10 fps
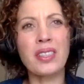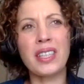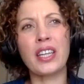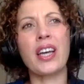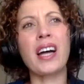
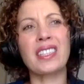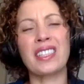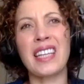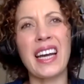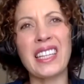say you
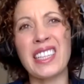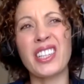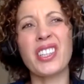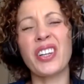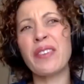understand it.
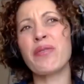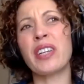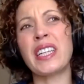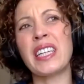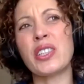You don't even
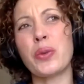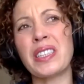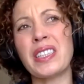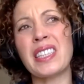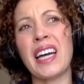really need to
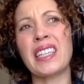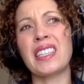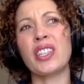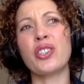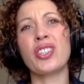understand
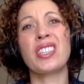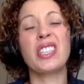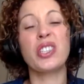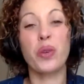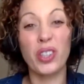it. You just
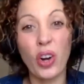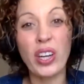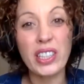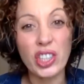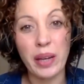need to
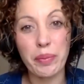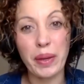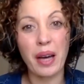acknowledge it, become